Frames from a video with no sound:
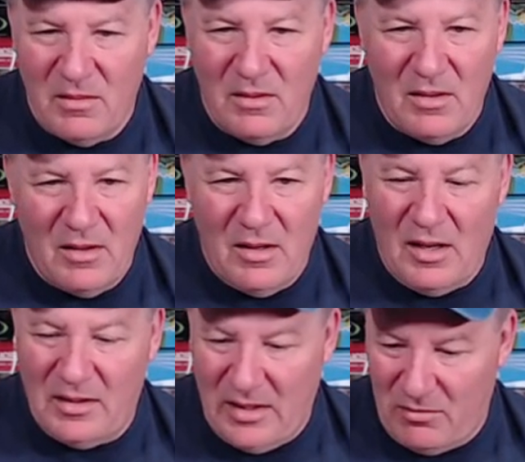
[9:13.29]

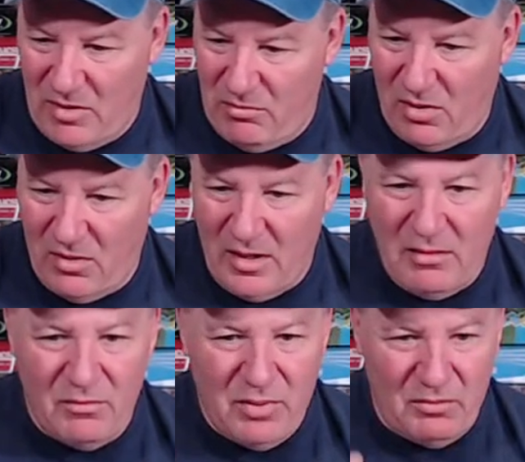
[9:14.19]
I take my ball out,
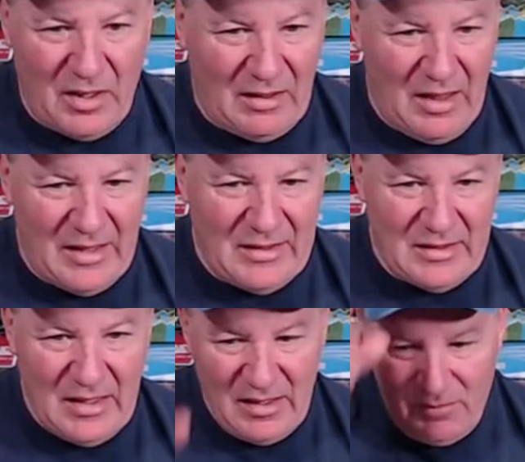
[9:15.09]
put my
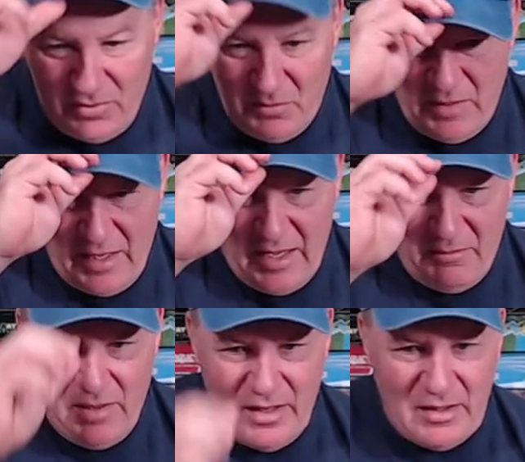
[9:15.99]
glasses on, put my hat
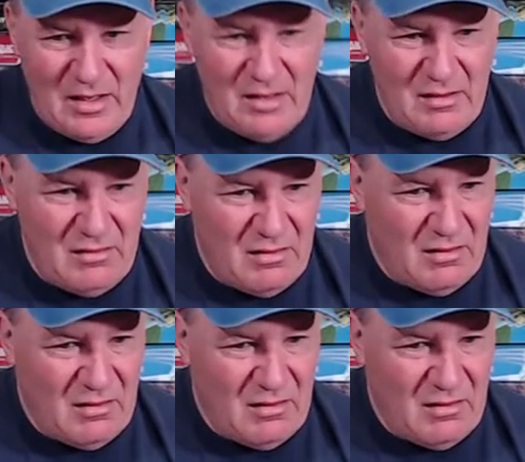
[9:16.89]
back on,